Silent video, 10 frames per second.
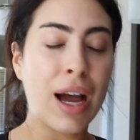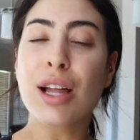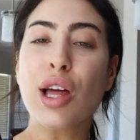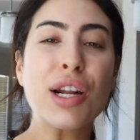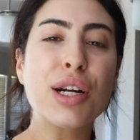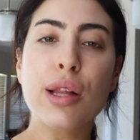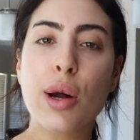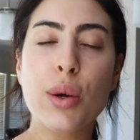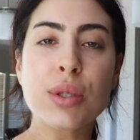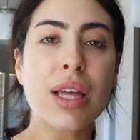a lot of
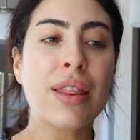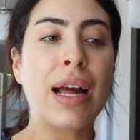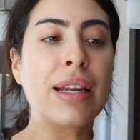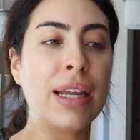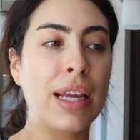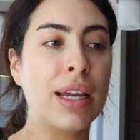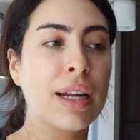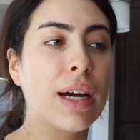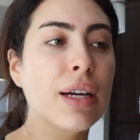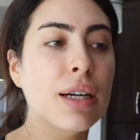clothes that
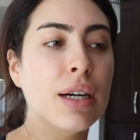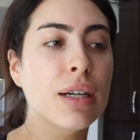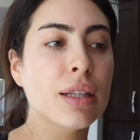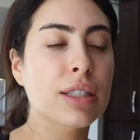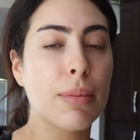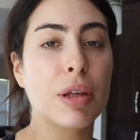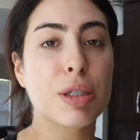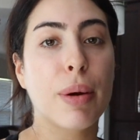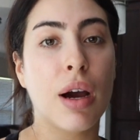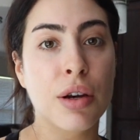need something
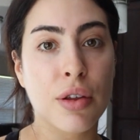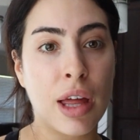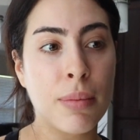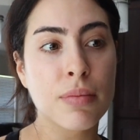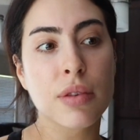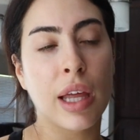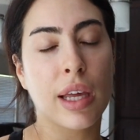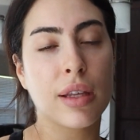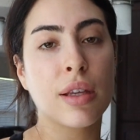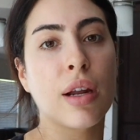to put under them,
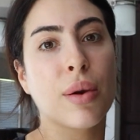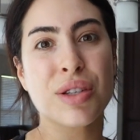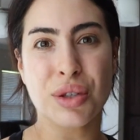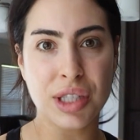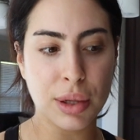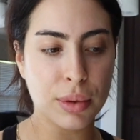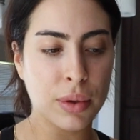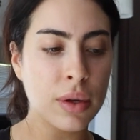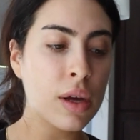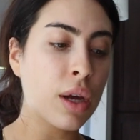like, you know, because they're
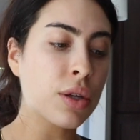see-through.